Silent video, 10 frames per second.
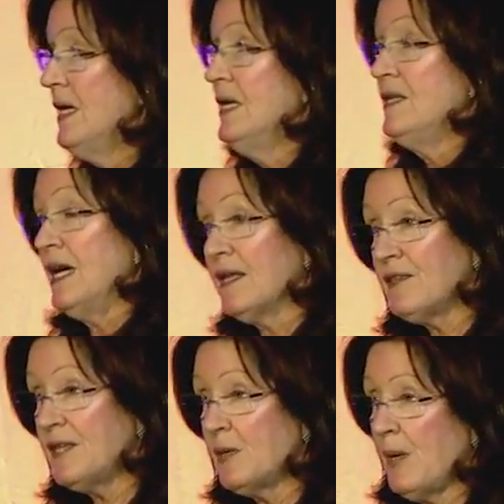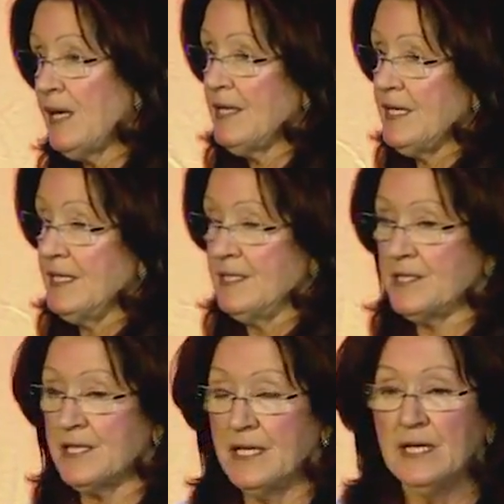The other thing about Lee
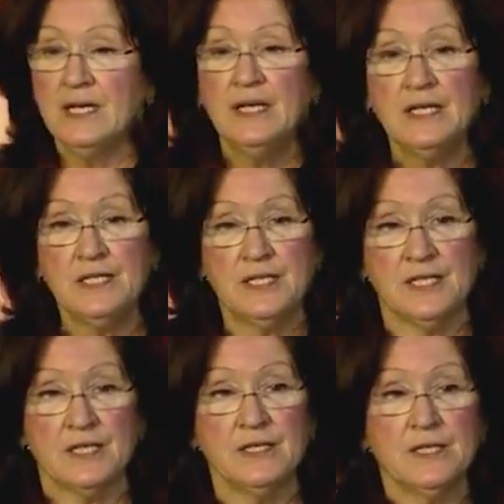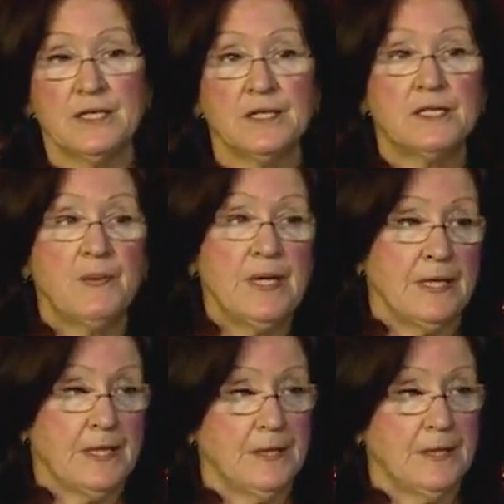is he didn't speak.